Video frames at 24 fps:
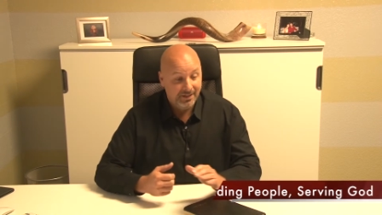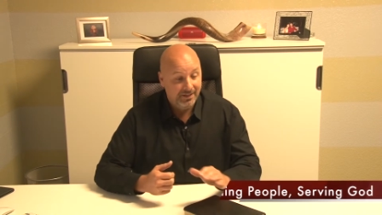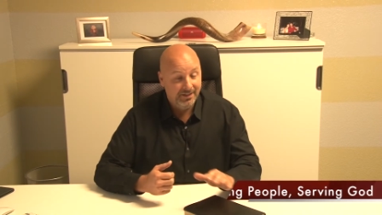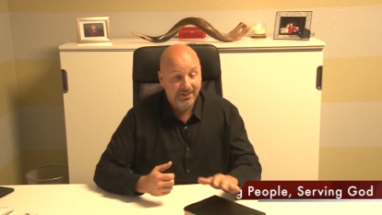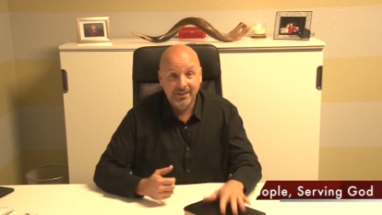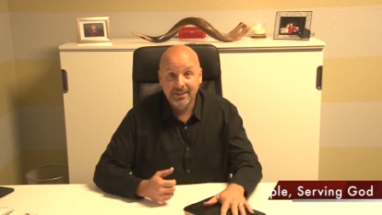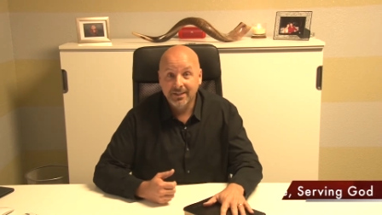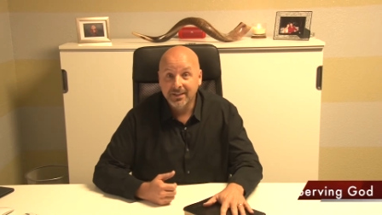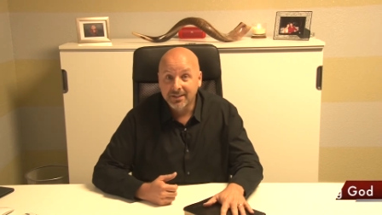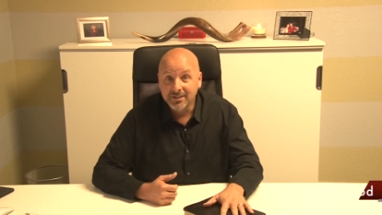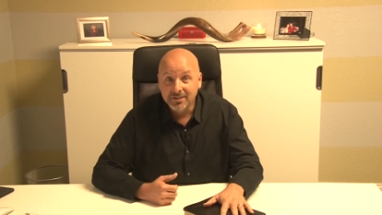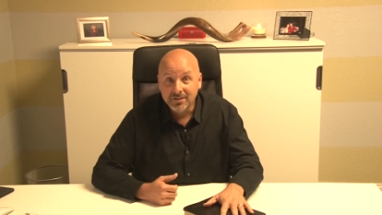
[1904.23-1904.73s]

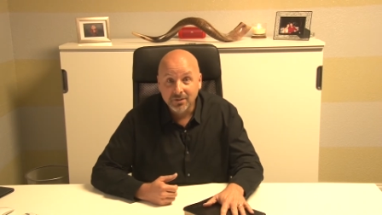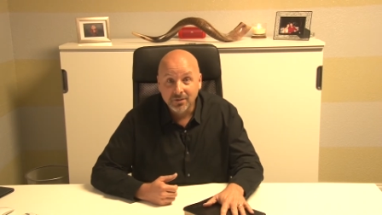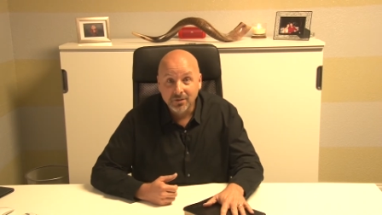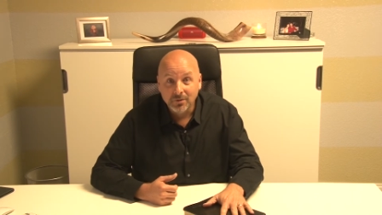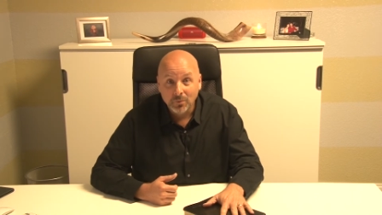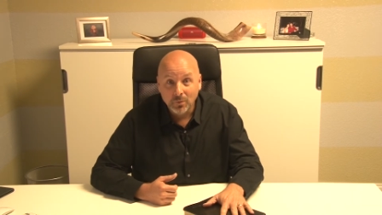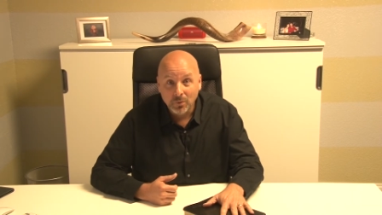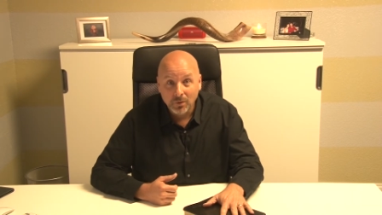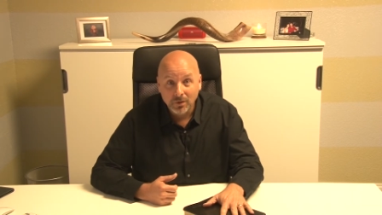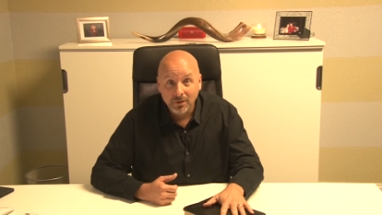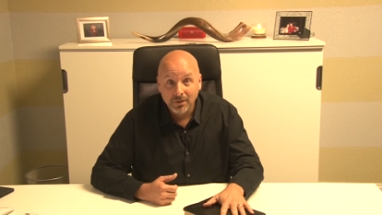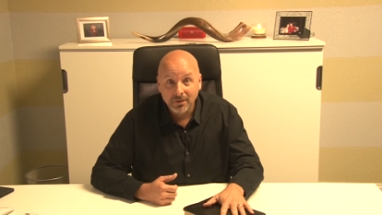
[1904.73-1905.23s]
get into the
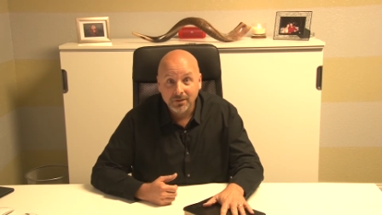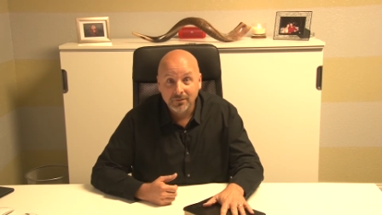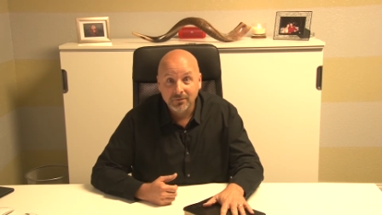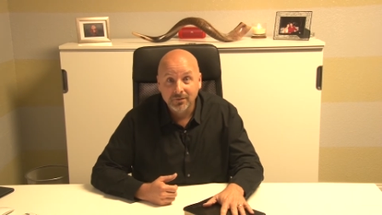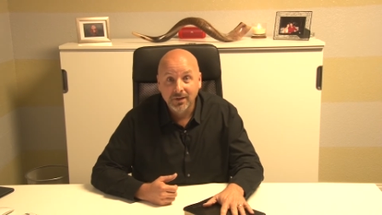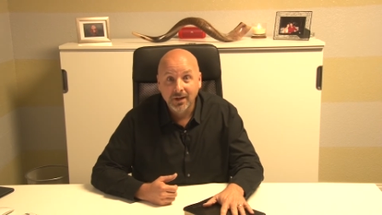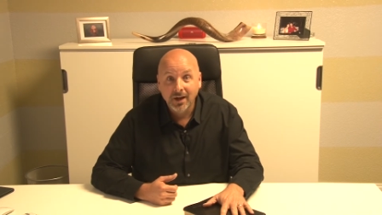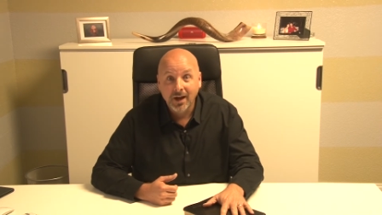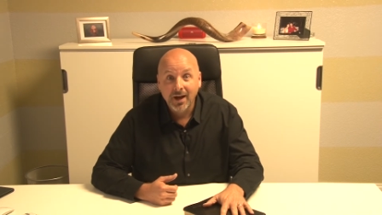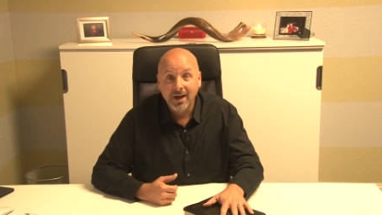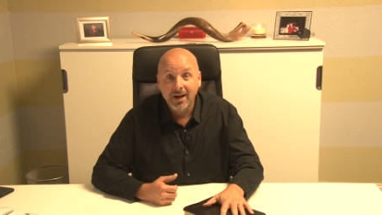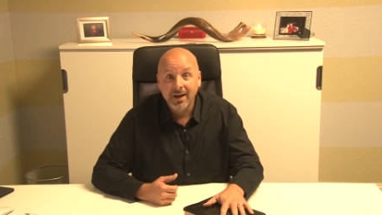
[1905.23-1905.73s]
Word of
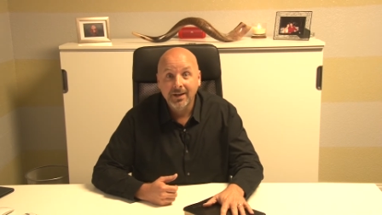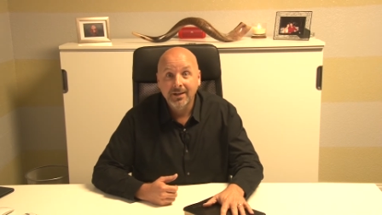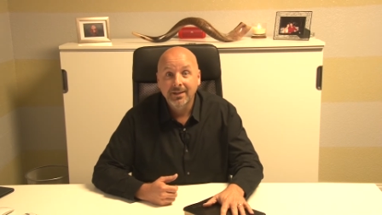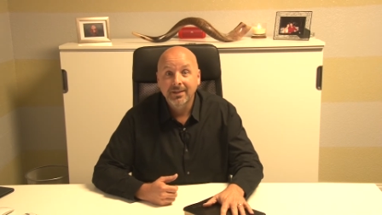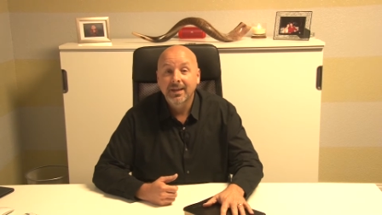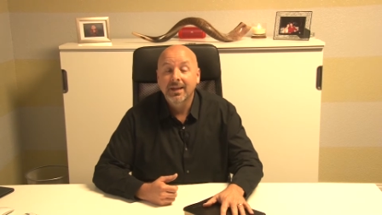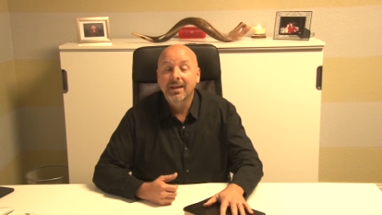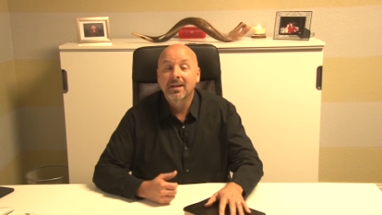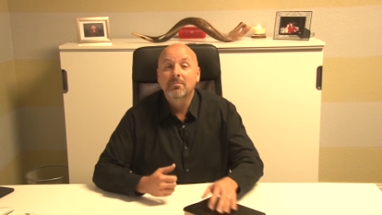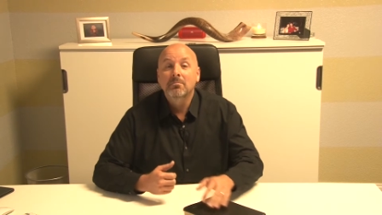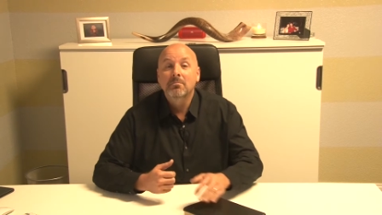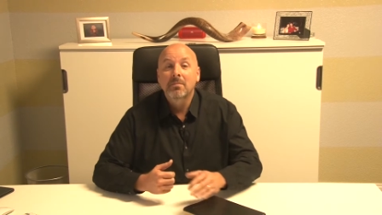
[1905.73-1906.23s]
God,
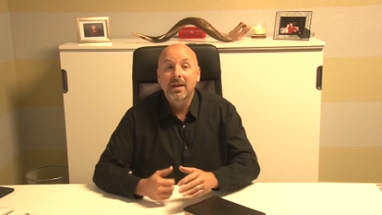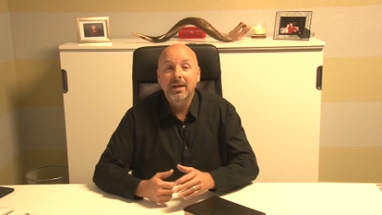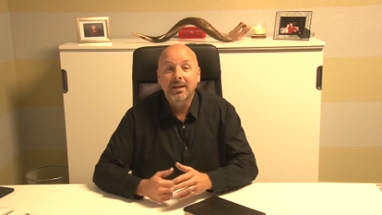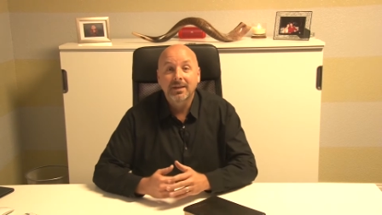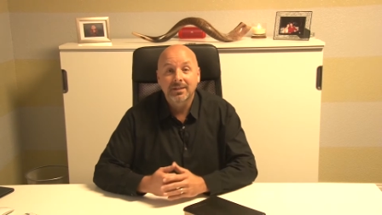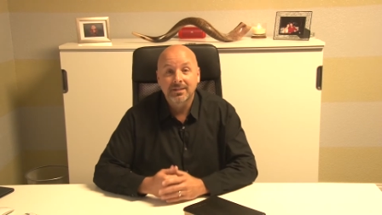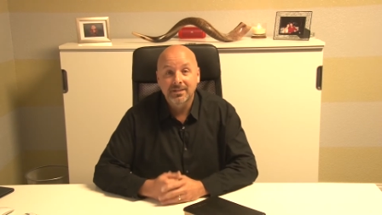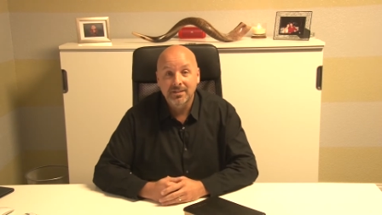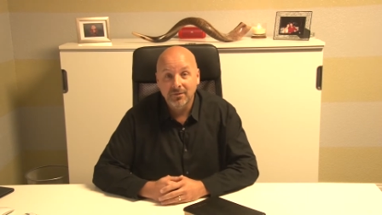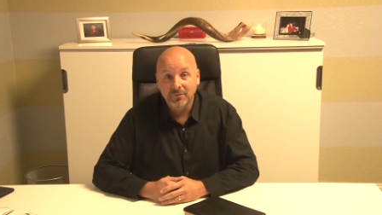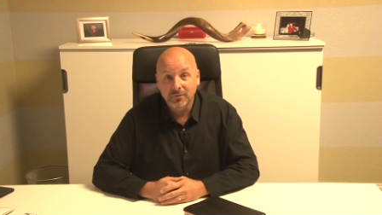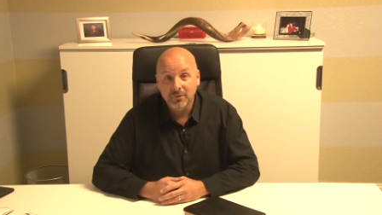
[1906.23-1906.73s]
and make
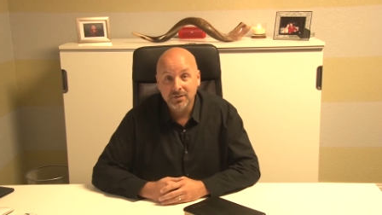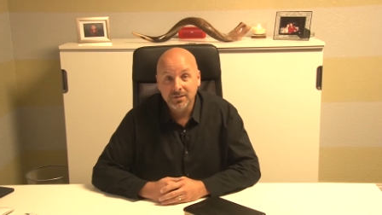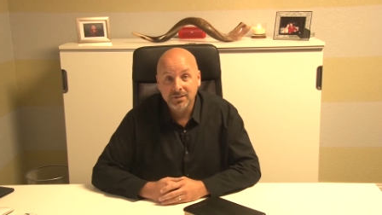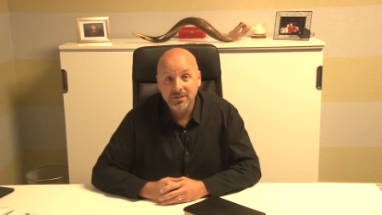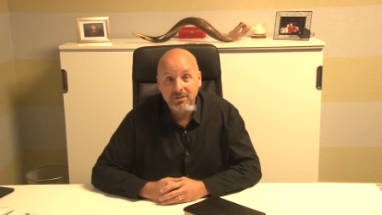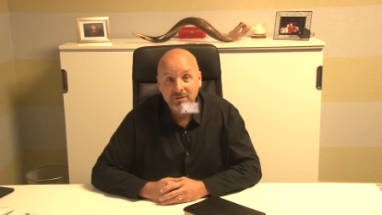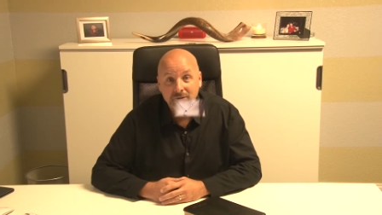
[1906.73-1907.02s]
a difference